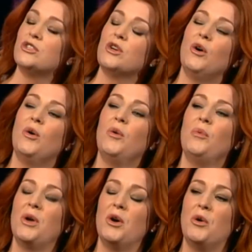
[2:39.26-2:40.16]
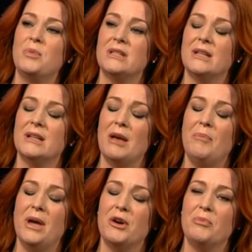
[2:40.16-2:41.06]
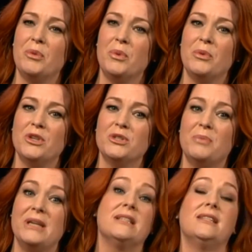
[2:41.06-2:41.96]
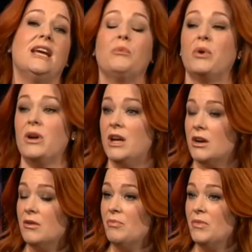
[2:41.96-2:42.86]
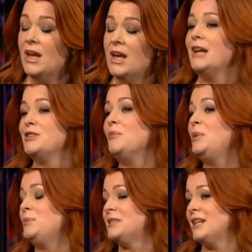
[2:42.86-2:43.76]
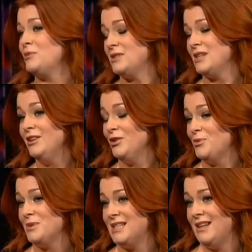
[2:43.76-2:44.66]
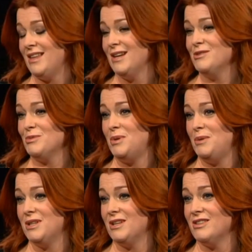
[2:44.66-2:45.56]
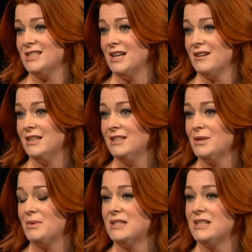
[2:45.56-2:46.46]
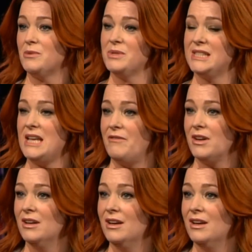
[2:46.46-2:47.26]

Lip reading: so we hope it'll get better. But we were just basically saying we're here. Now some people say I thought there was 10,000 people there on Saturday. Someone else said there was 7.